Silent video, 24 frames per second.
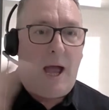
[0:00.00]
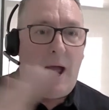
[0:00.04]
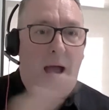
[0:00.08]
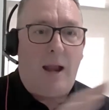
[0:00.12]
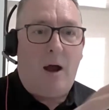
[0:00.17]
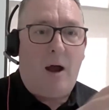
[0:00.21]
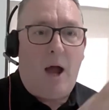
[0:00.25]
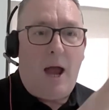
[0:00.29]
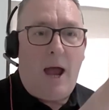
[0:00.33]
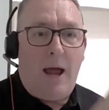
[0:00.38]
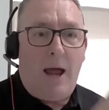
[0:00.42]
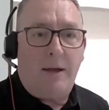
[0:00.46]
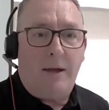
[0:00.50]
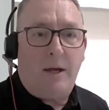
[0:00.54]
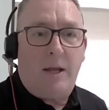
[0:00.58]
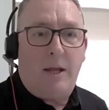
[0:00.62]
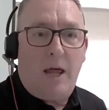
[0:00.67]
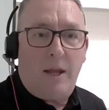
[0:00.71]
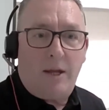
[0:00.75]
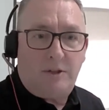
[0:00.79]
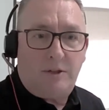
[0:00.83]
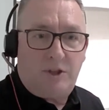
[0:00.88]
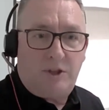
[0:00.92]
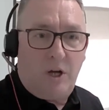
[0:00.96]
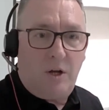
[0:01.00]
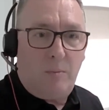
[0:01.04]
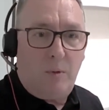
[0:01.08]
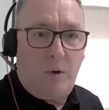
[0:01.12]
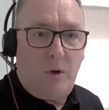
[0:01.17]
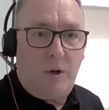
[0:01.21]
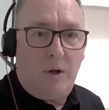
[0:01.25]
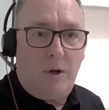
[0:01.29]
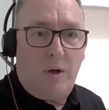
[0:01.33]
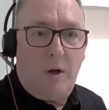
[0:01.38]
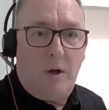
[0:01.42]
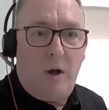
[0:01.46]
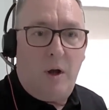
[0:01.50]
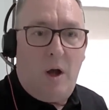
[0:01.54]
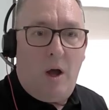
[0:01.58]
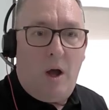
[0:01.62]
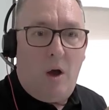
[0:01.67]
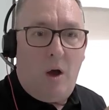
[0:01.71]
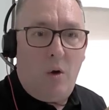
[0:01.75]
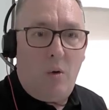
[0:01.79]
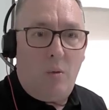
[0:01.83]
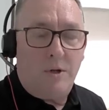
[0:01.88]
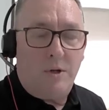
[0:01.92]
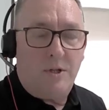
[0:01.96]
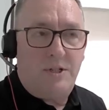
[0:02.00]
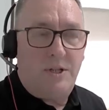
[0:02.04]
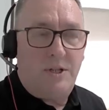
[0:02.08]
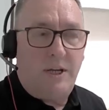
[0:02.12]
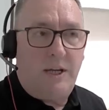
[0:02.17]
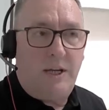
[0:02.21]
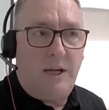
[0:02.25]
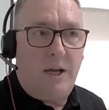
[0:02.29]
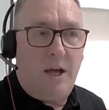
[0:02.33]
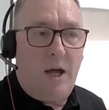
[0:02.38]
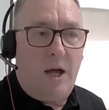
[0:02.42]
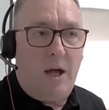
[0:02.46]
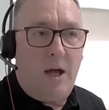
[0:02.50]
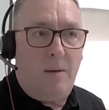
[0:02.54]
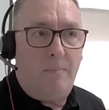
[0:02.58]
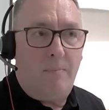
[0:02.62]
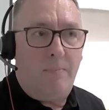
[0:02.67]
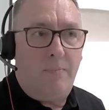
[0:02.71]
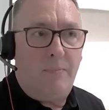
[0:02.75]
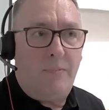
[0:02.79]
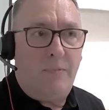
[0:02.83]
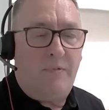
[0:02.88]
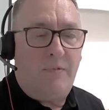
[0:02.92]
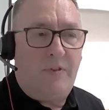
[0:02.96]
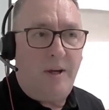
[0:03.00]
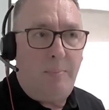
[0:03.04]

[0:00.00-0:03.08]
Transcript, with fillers: and I had another gentleman who was the um,